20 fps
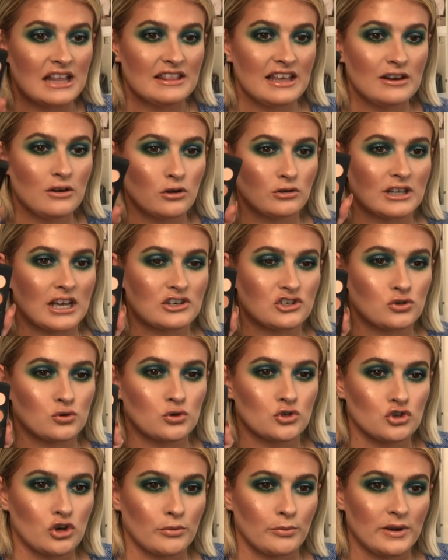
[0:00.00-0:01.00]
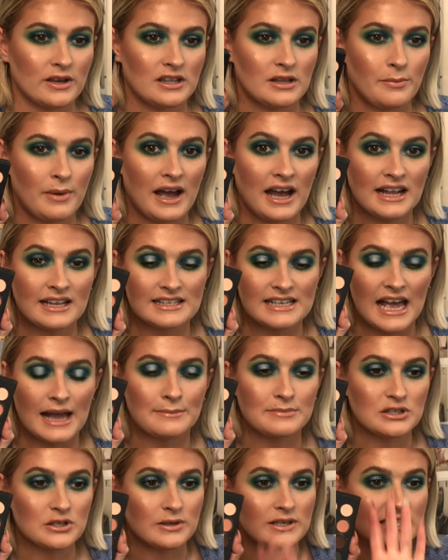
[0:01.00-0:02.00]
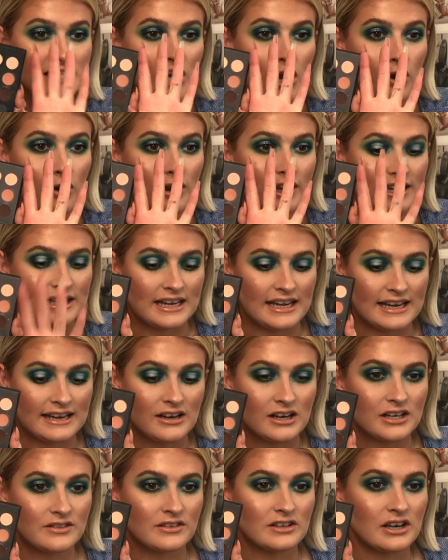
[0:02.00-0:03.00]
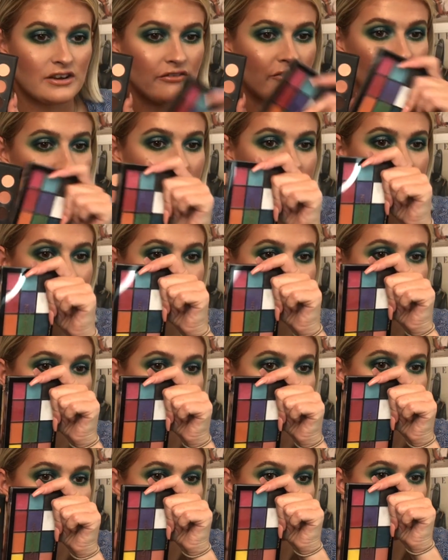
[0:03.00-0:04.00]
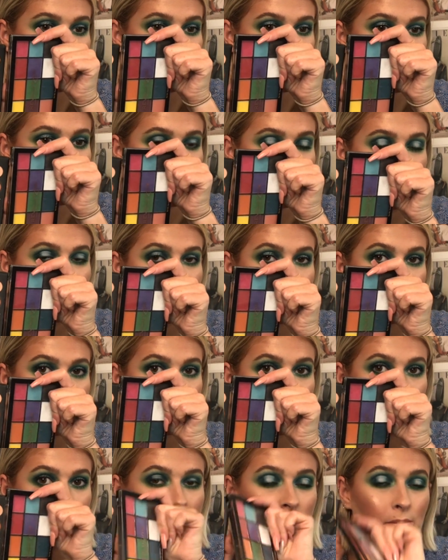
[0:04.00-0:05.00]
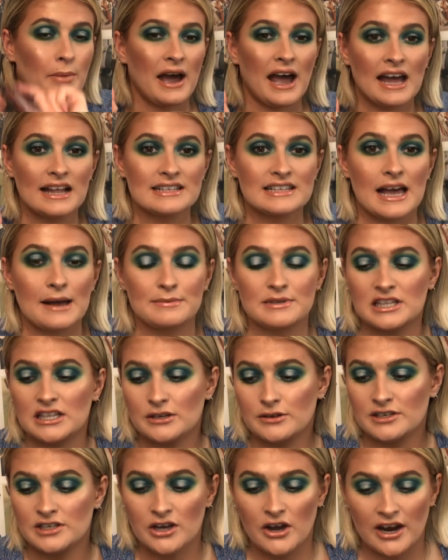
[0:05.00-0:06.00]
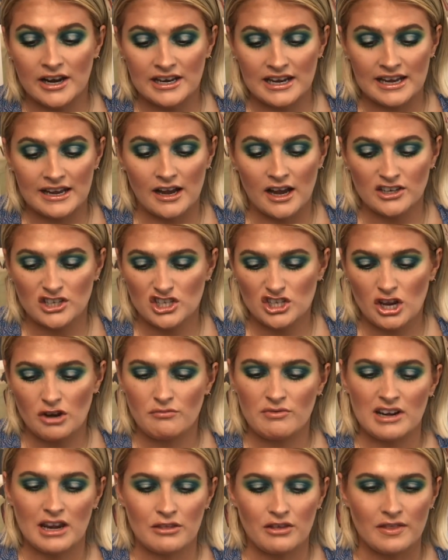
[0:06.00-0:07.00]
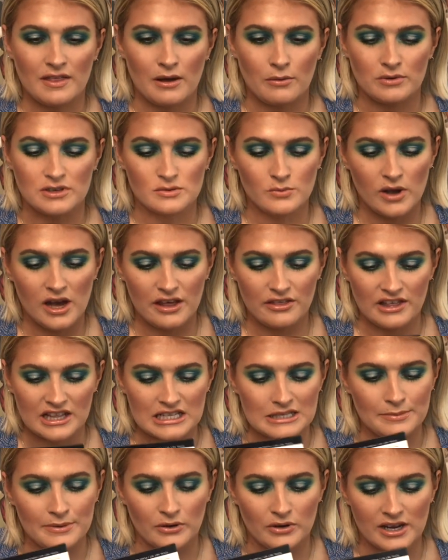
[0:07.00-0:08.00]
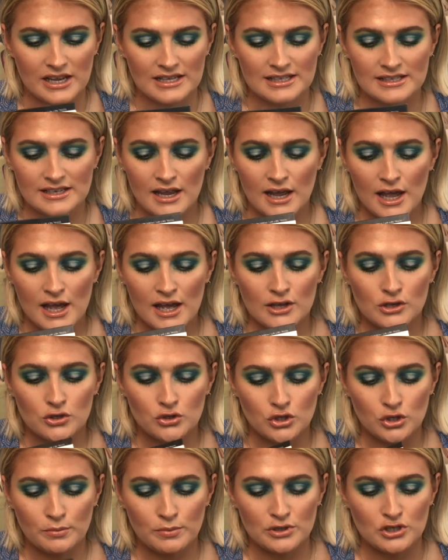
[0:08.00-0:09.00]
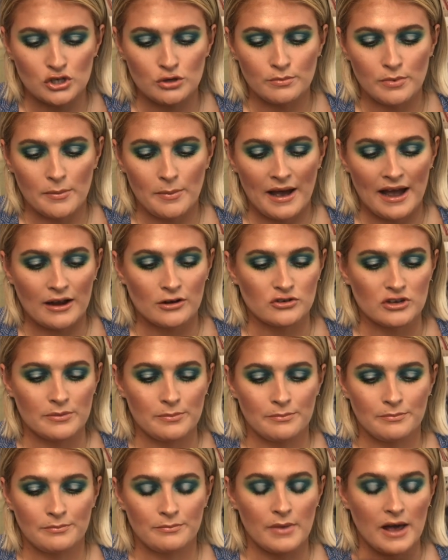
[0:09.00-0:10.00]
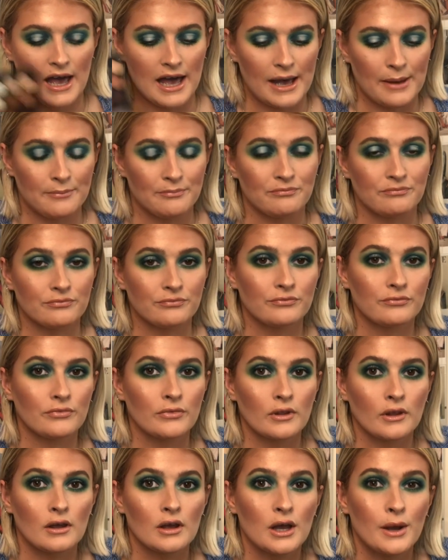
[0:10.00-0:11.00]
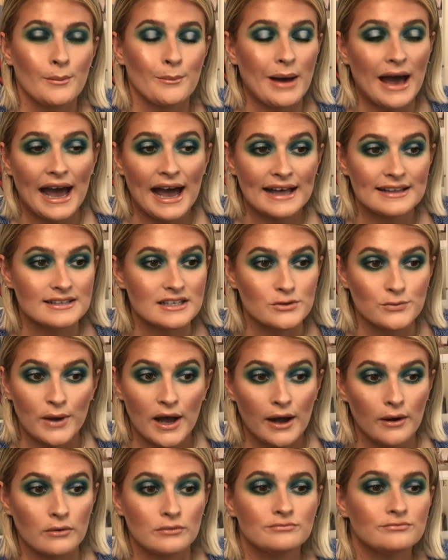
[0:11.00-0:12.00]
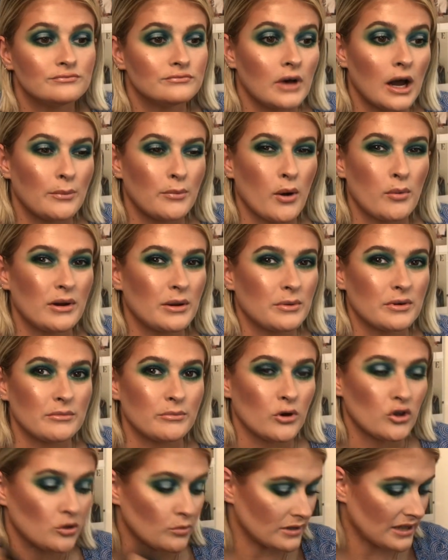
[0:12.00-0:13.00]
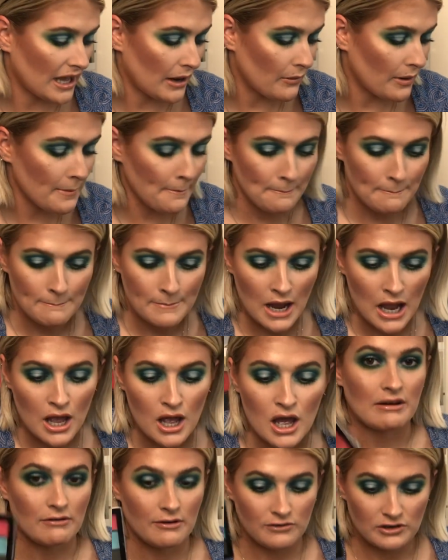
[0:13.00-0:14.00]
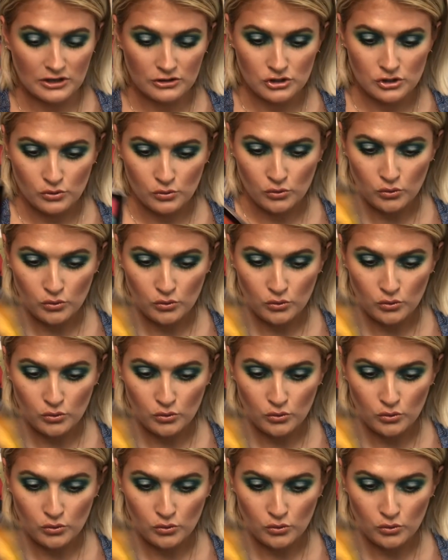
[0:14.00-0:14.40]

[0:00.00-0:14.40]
they're not that jaw-dropping the pan's absolutely tiny look at the difference the pan's absolutely tiny I just don't really think that one's worth it to be honest super super powdery um, pans as well I probably wouldn't bother with that one Revolution